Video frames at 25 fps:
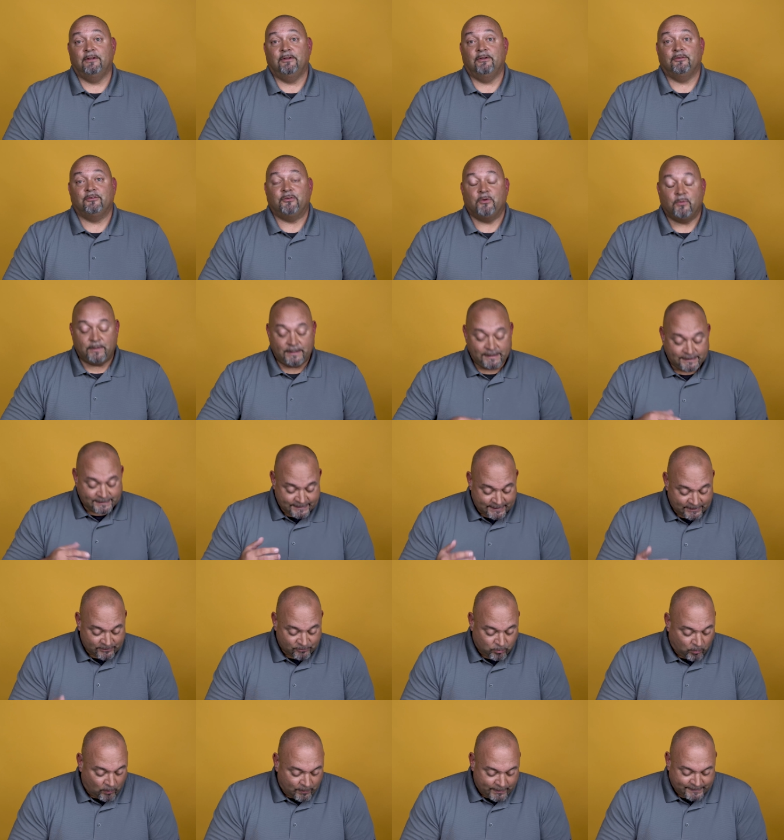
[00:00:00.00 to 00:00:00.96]
So he
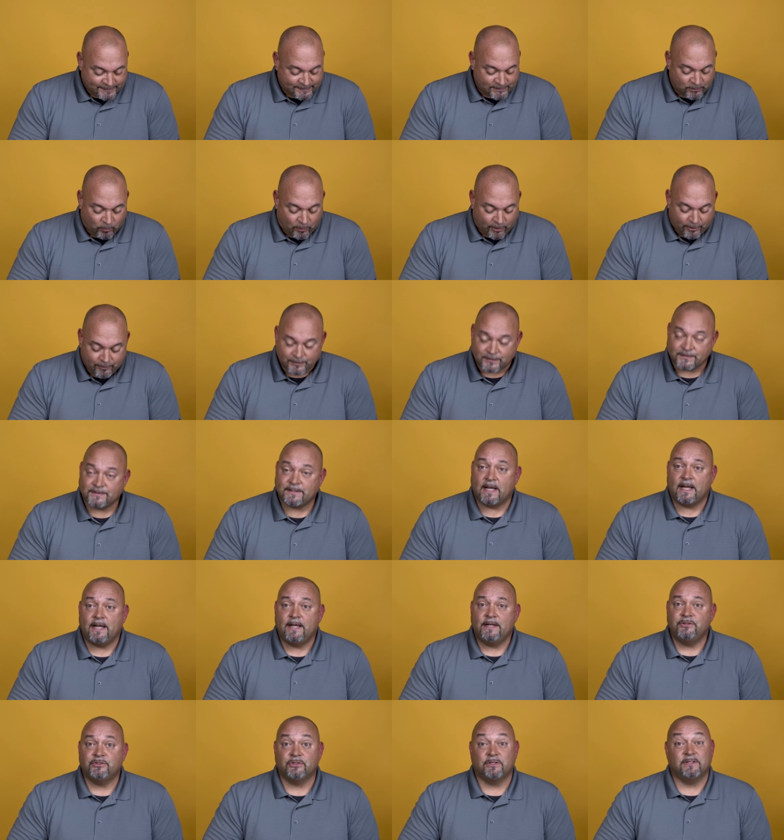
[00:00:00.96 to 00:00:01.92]
says, What is it? What are the
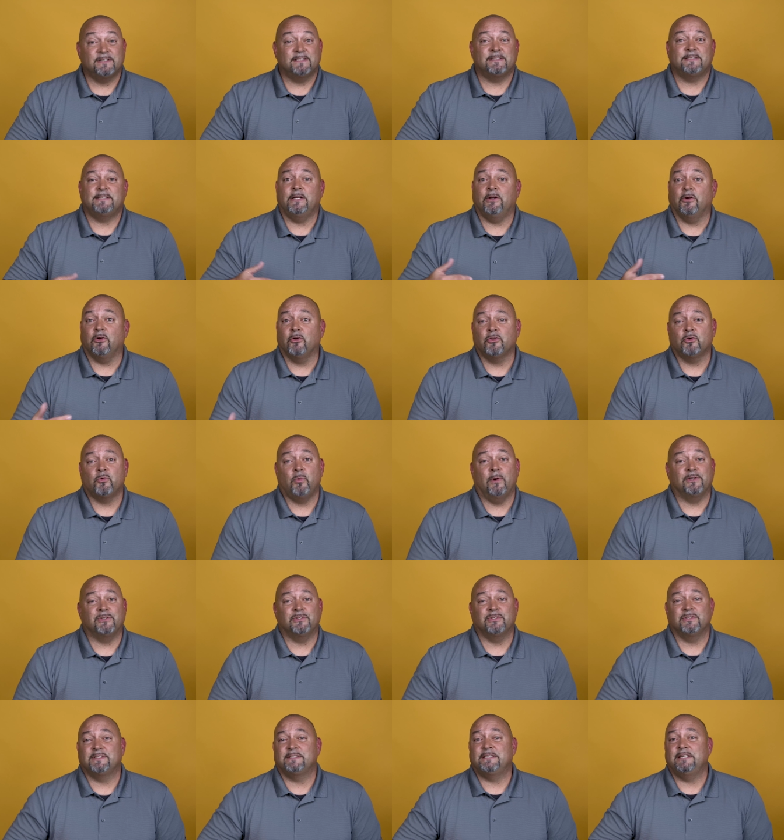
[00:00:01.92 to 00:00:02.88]
signs? You're going to see
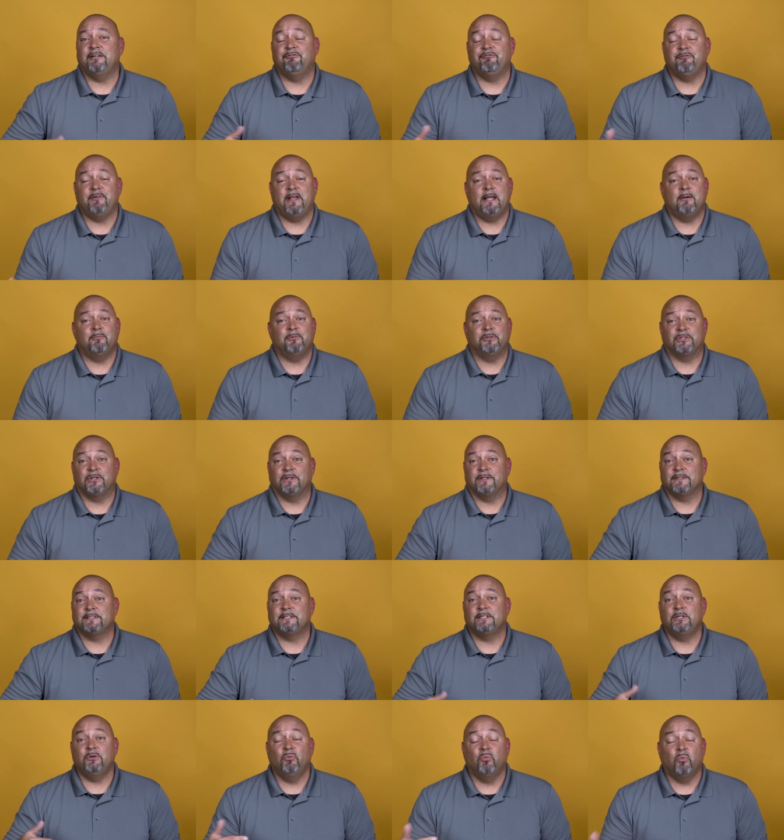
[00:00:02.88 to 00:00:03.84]
earthquakes. You're going to see famines. You're going to
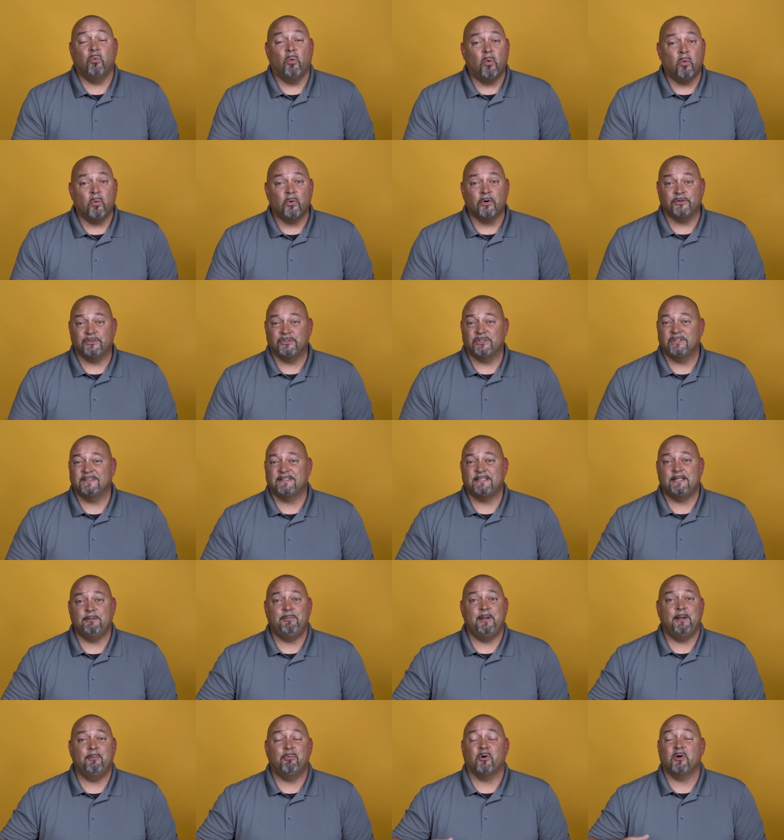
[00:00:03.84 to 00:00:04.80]
see wars. You're going to see
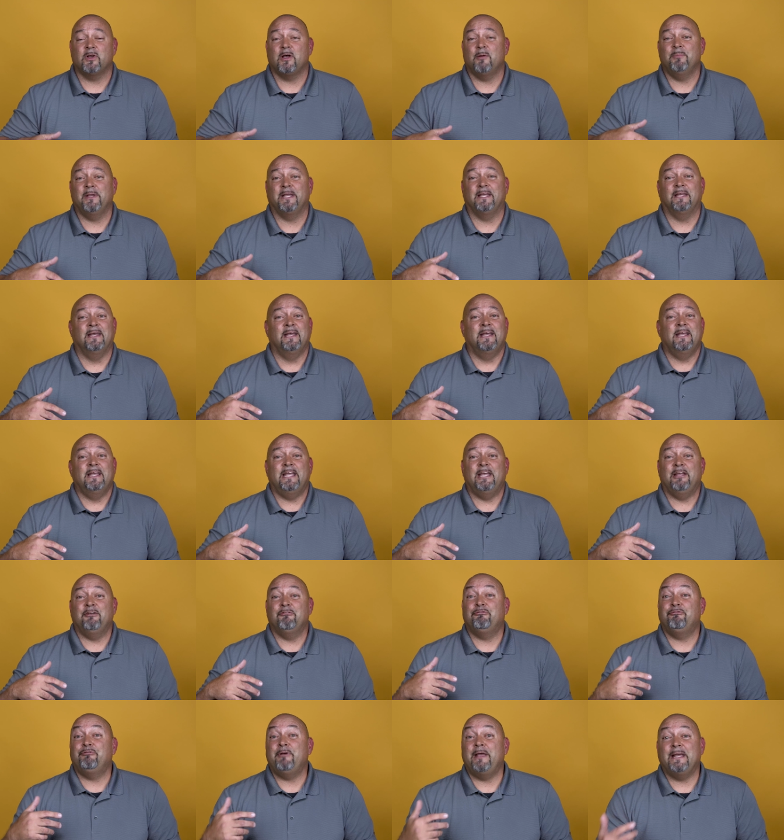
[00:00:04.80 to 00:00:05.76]
people coming
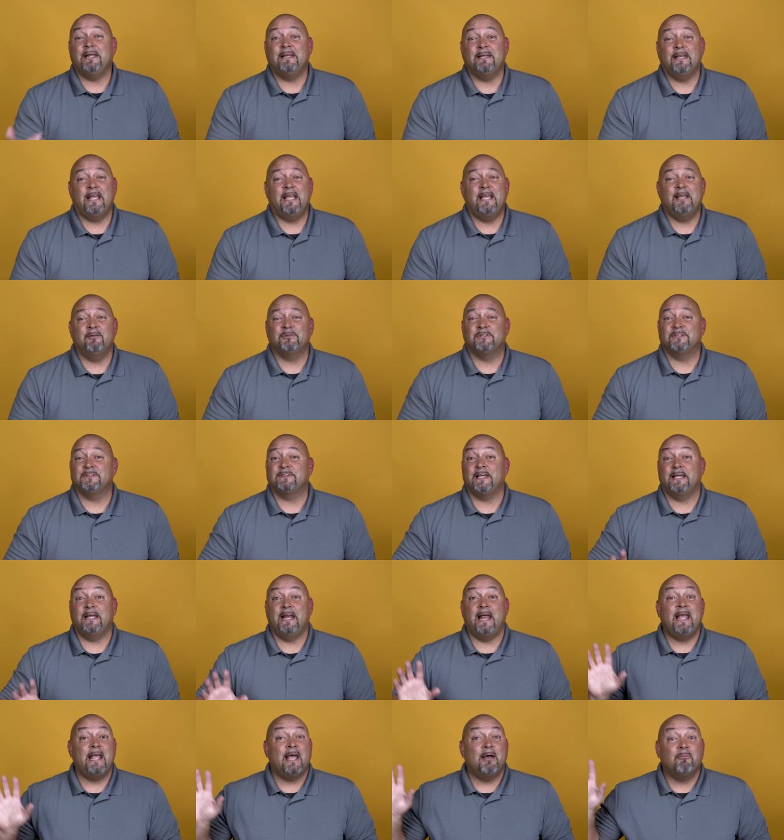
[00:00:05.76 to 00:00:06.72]
in fake names and
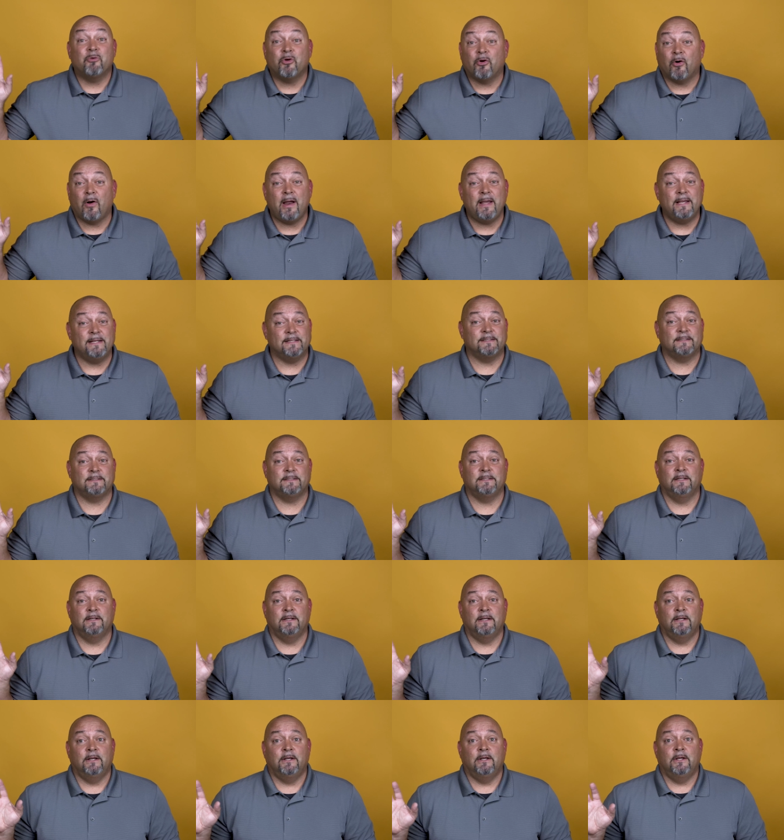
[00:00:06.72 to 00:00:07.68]
saying, Hey, I'm Christ.
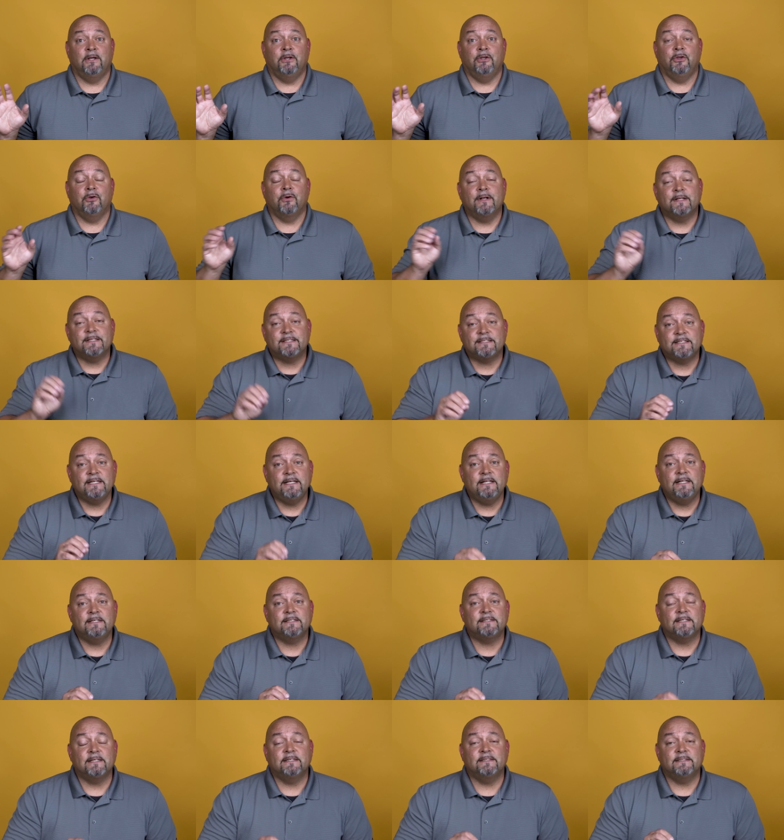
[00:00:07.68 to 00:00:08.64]
You're going to see
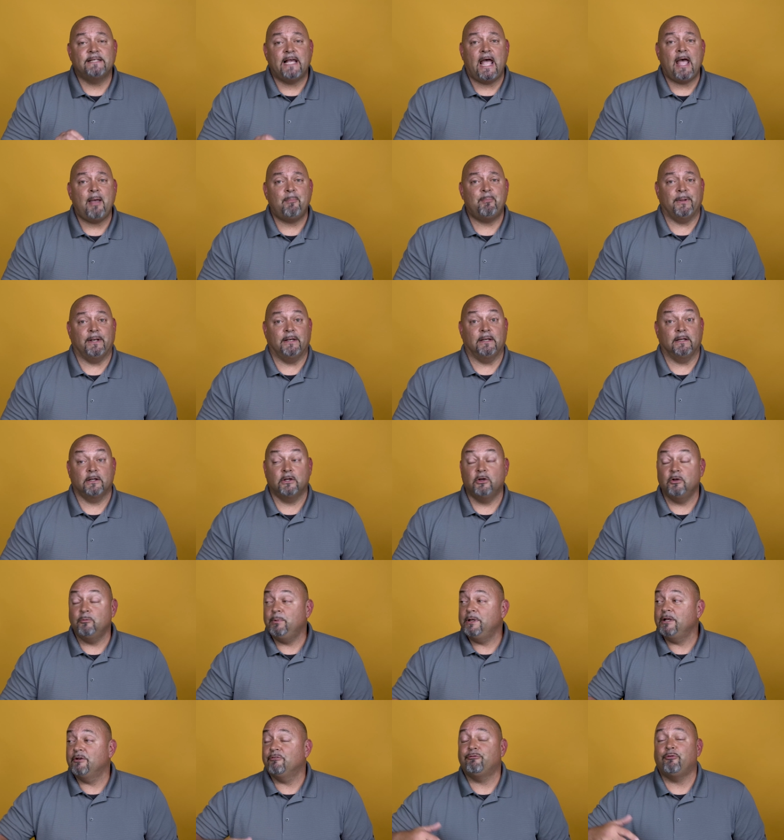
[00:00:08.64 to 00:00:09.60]
these things happen. It
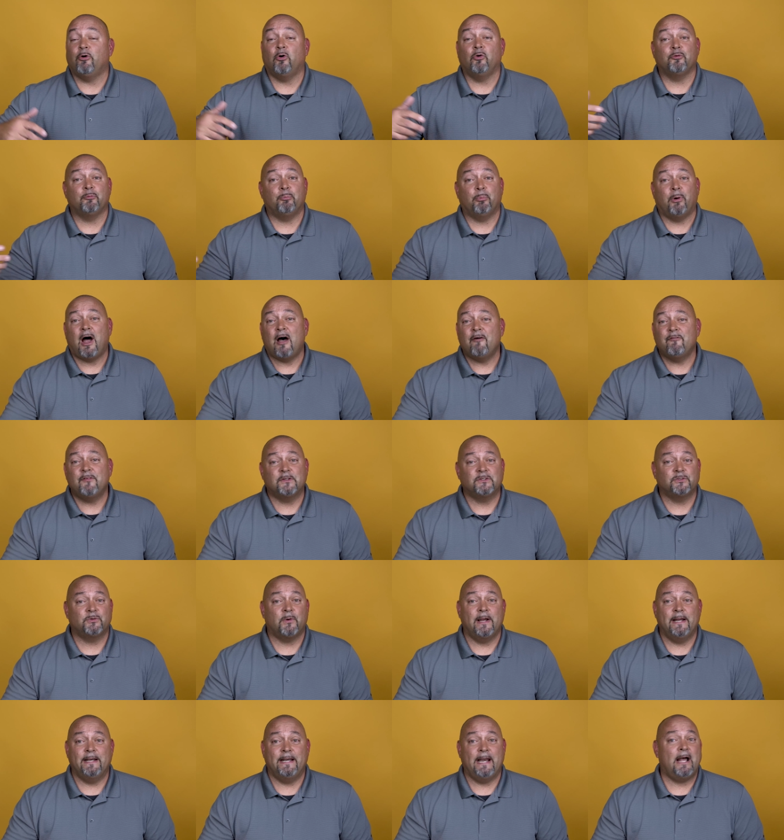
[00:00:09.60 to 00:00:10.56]
could be in false
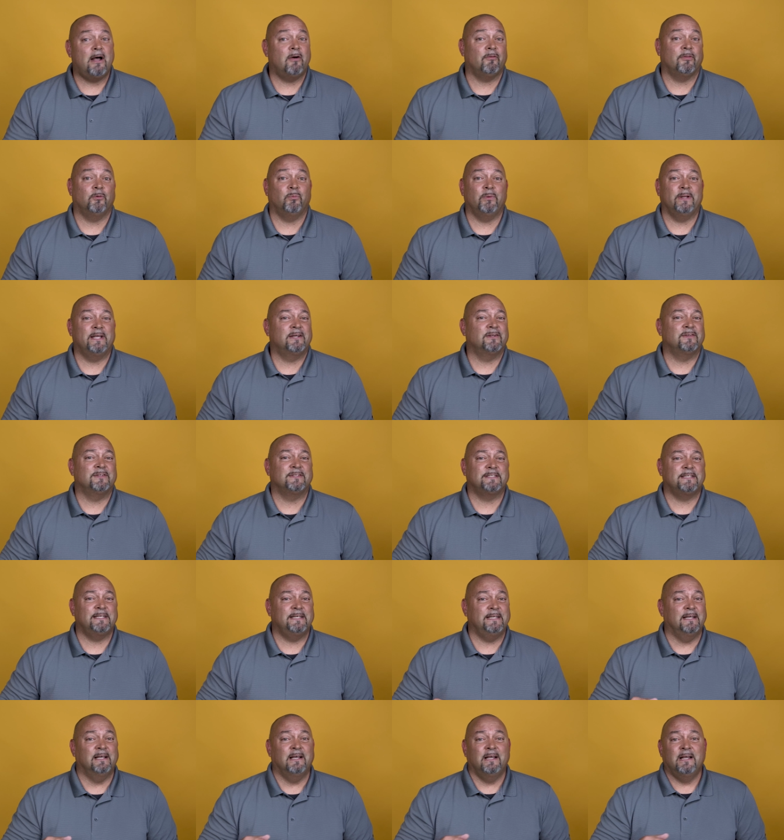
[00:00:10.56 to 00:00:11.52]
prophets right now that we could
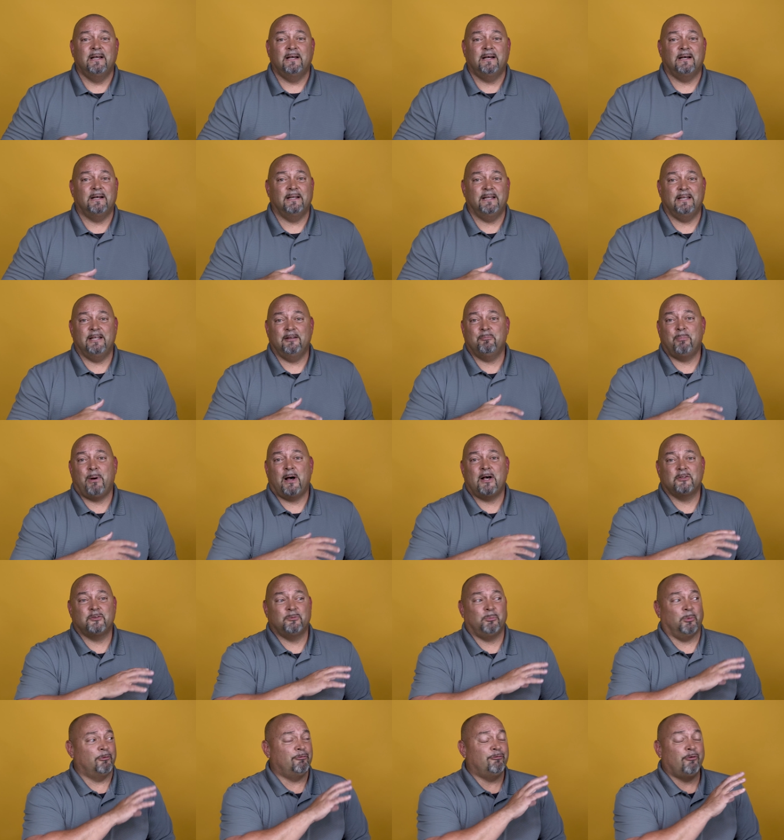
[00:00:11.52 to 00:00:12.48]
see uh, in
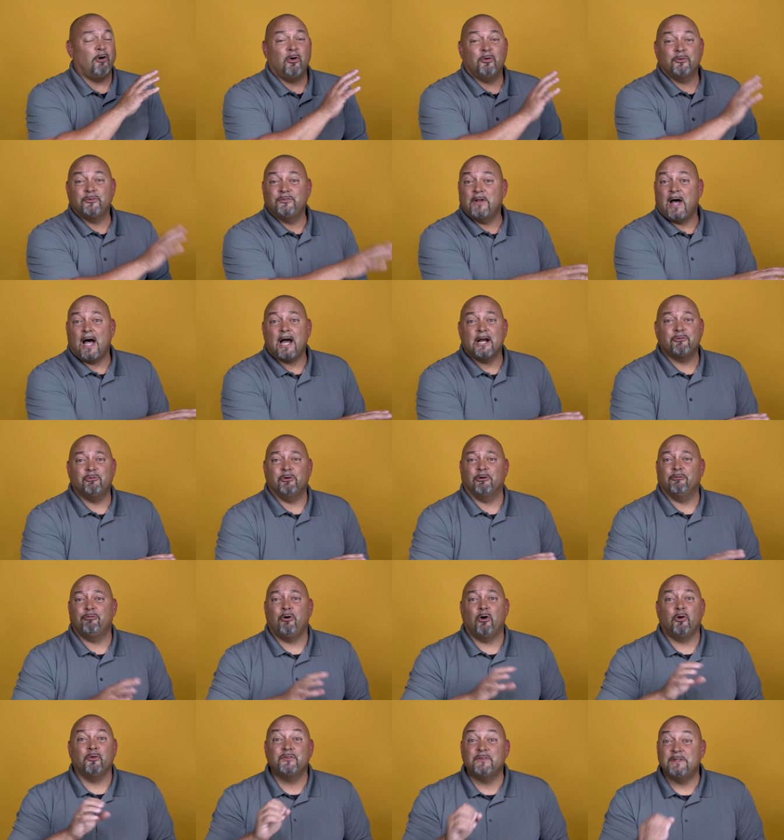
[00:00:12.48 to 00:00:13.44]
possible false doctrine,
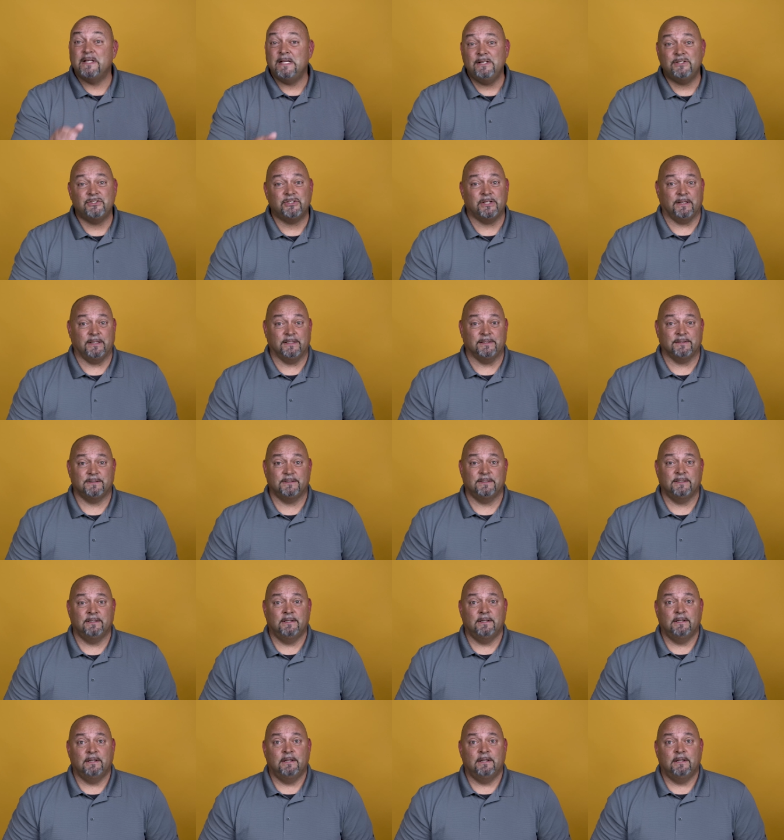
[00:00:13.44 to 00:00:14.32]
false teachings.